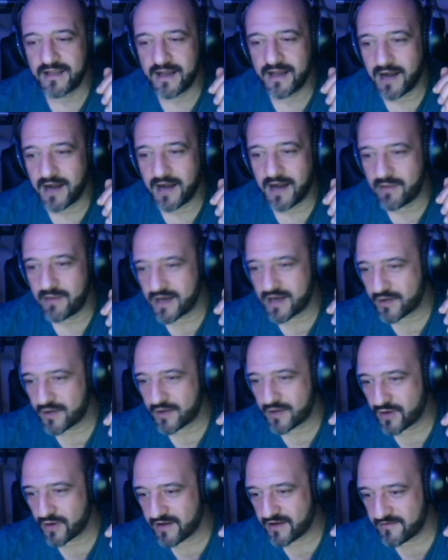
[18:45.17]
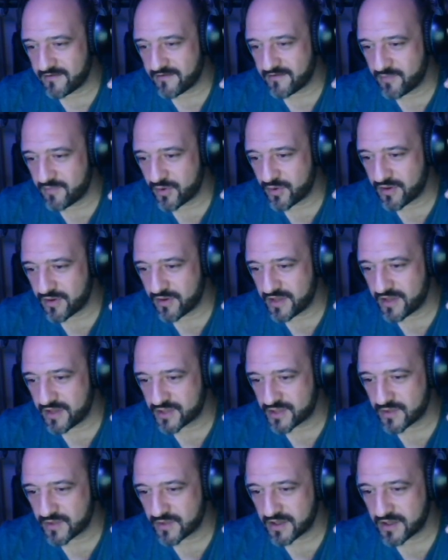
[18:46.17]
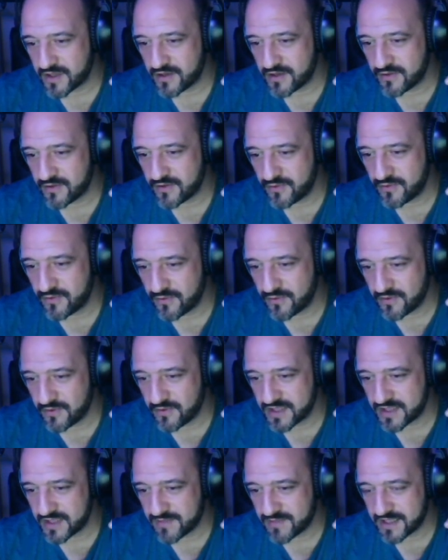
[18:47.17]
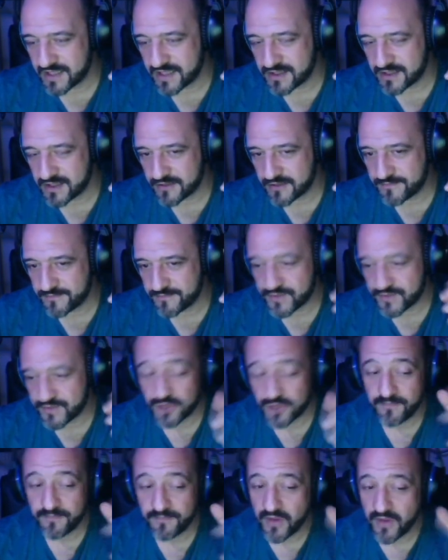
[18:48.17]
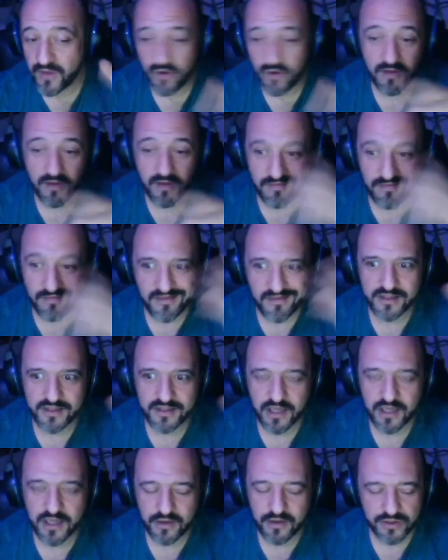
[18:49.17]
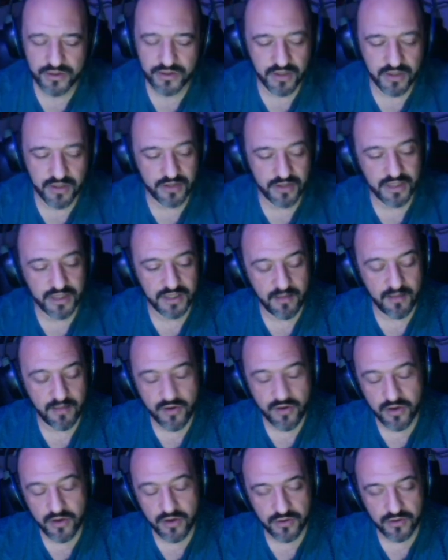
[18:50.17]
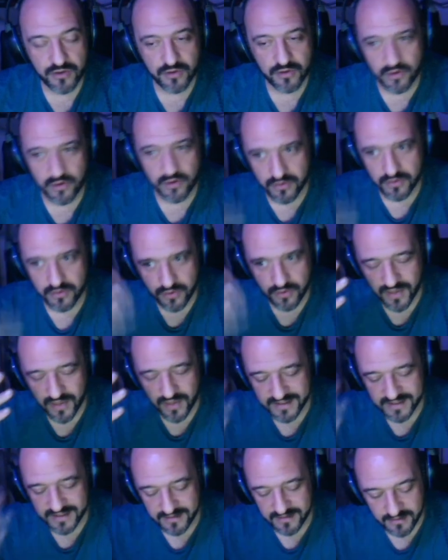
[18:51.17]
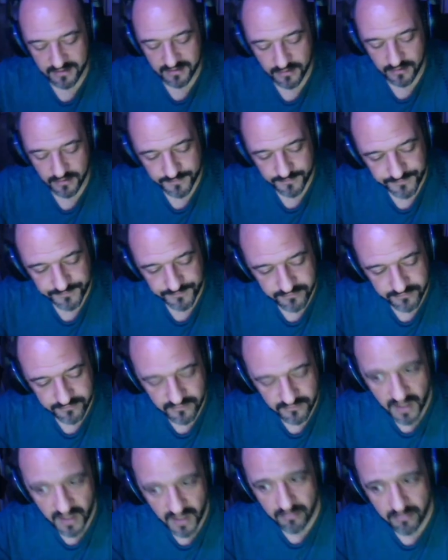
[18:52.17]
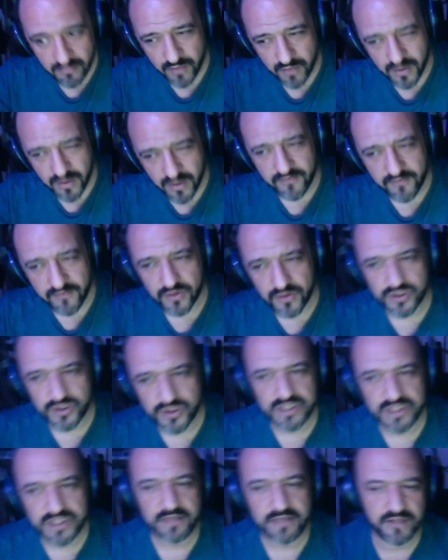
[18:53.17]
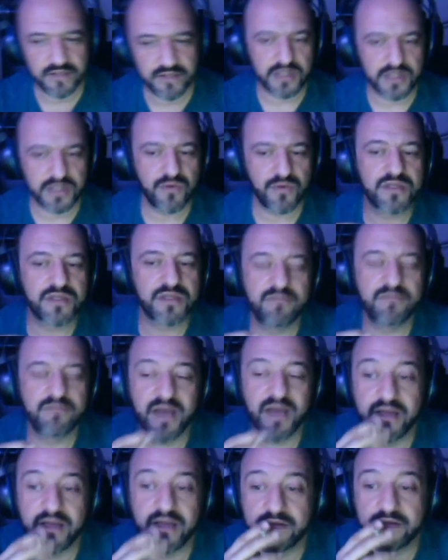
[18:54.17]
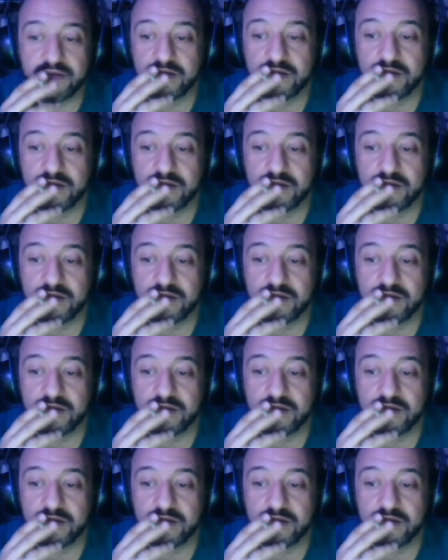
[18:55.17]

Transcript: I mean, I could have put this one here to this place here. So there's a lot of strategy. I'm not going to go into crazy detail, but whatever you see, there's a reason behind it.